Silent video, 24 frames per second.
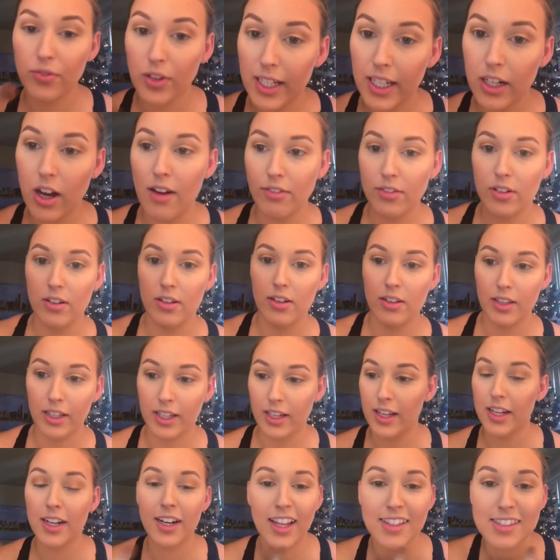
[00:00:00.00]
fling it off.
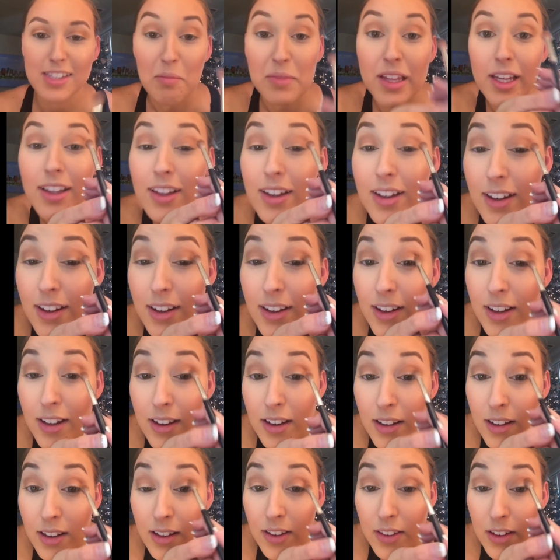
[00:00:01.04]
Like I hit it against something.
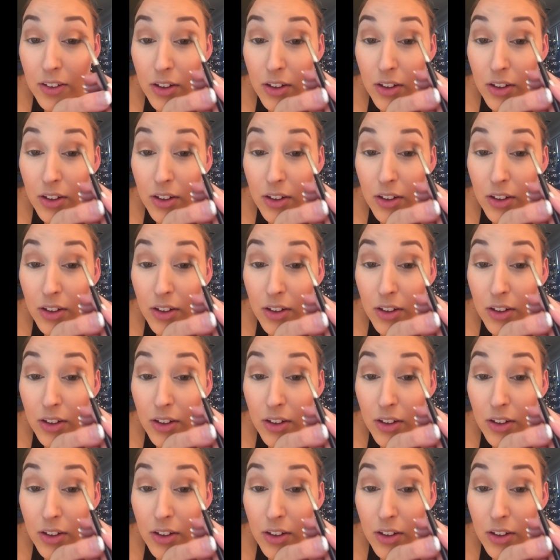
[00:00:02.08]
And